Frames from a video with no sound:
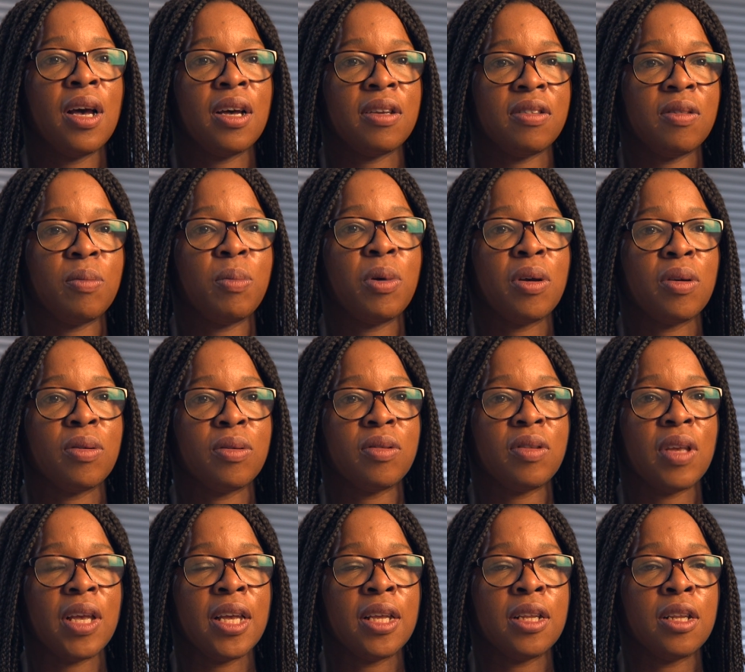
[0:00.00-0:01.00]
I
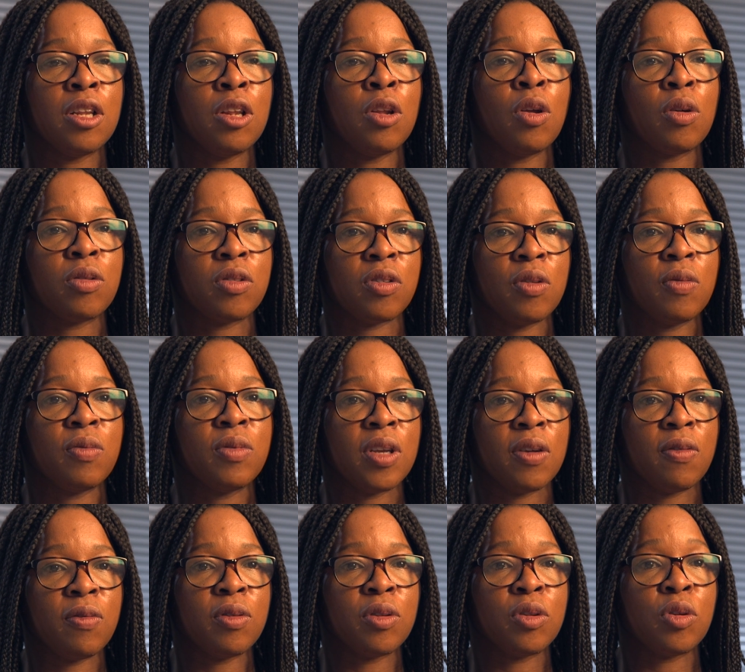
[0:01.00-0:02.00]
suppose, in lots of
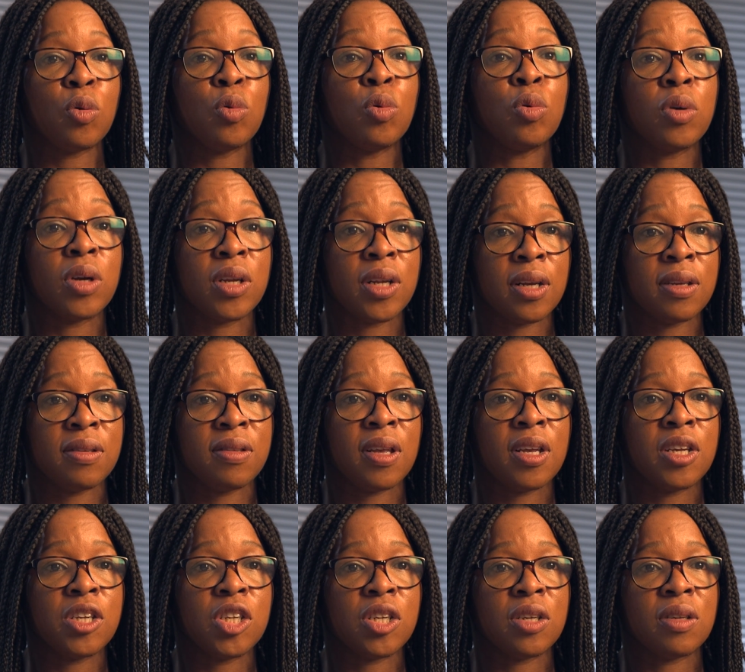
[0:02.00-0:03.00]
different
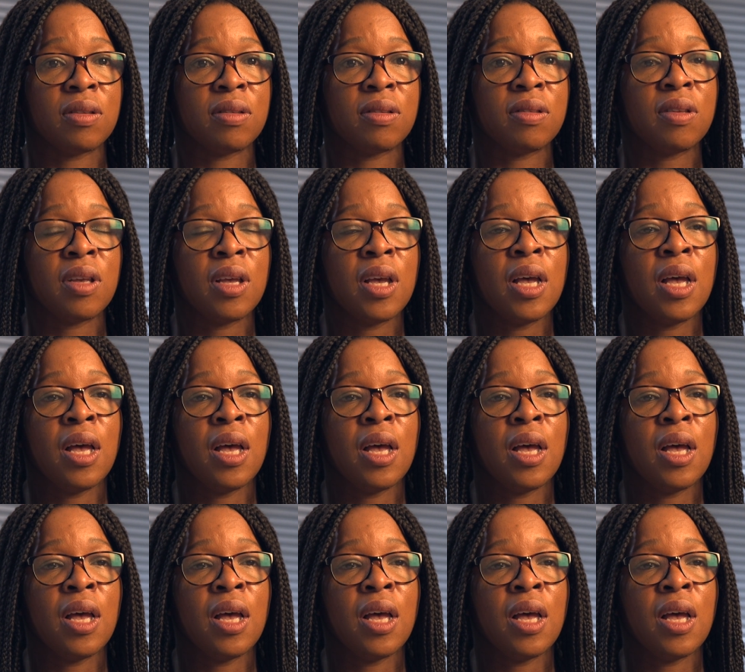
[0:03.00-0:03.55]
organisations,